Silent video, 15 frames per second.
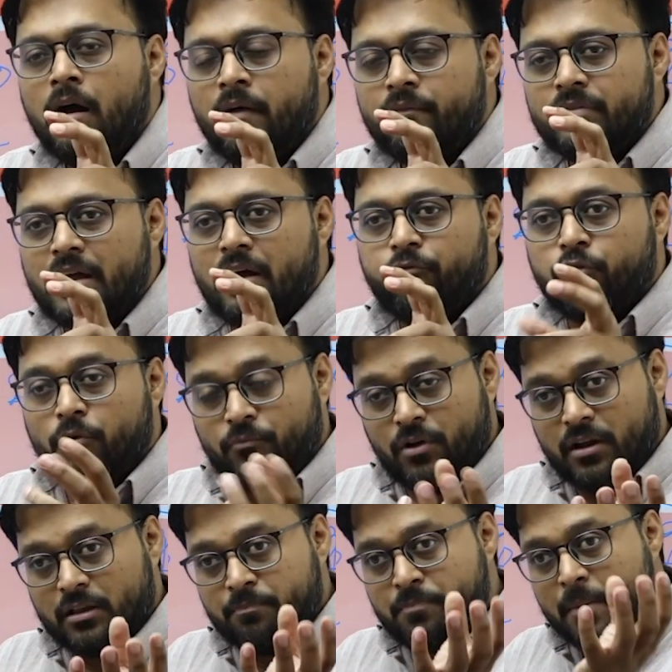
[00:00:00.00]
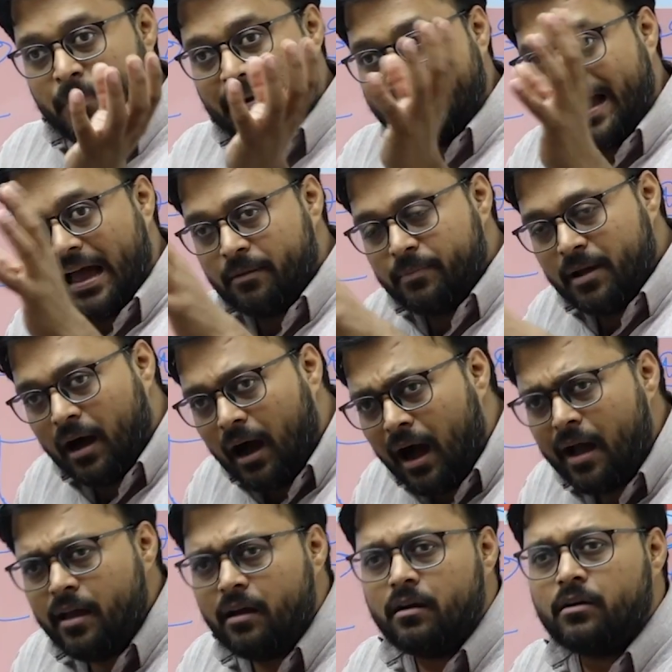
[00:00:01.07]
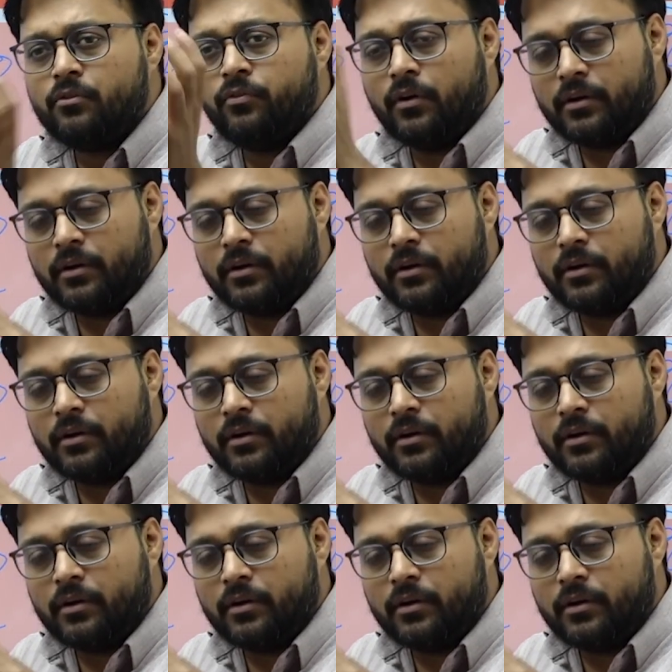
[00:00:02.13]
there from where the people can be hired for